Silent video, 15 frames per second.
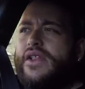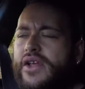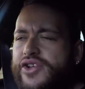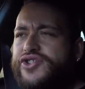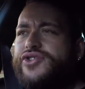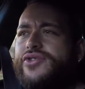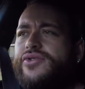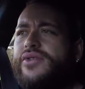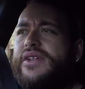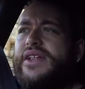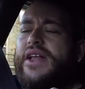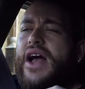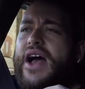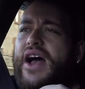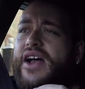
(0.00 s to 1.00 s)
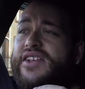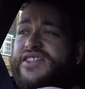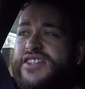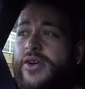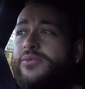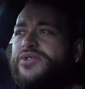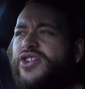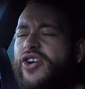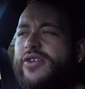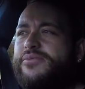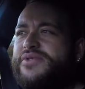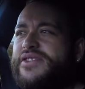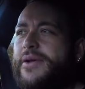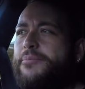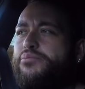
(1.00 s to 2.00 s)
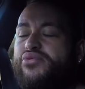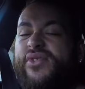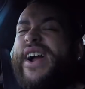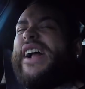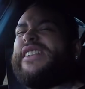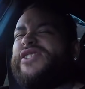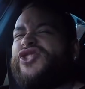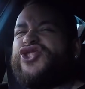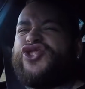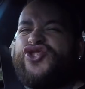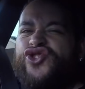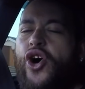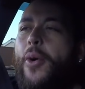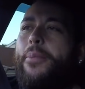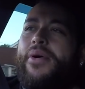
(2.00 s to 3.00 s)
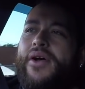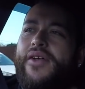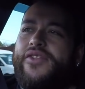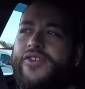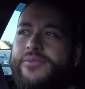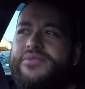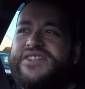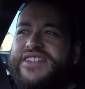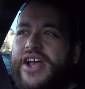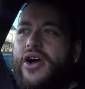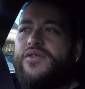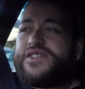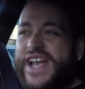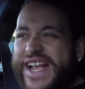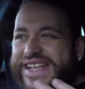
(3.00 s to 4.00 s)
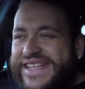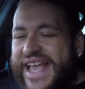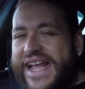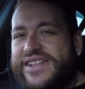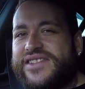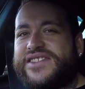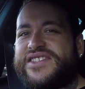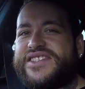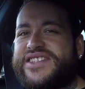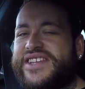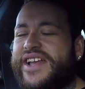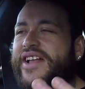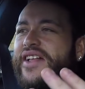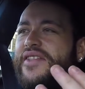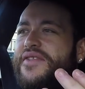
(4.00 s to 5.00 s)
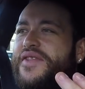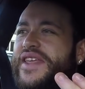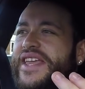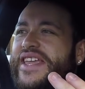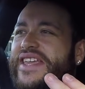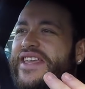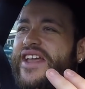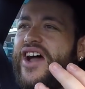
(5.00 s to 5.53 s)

do sometimes brand snob themselves against the